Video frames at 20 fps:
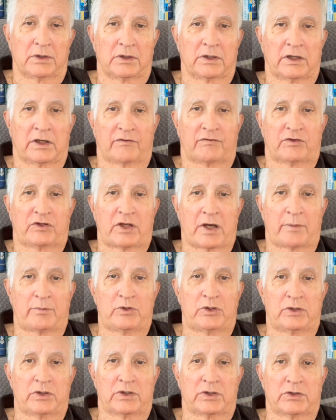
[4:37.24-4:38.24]
If
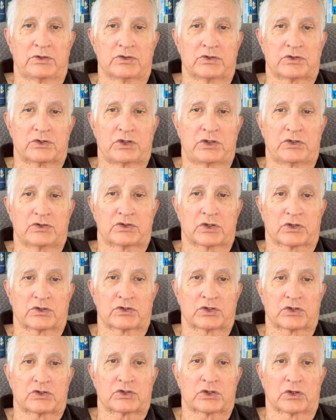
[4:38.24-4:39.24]
WNCs
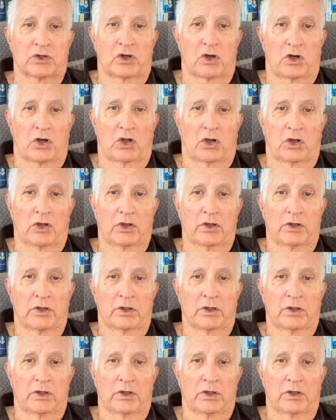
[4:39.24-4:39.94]
exist at all,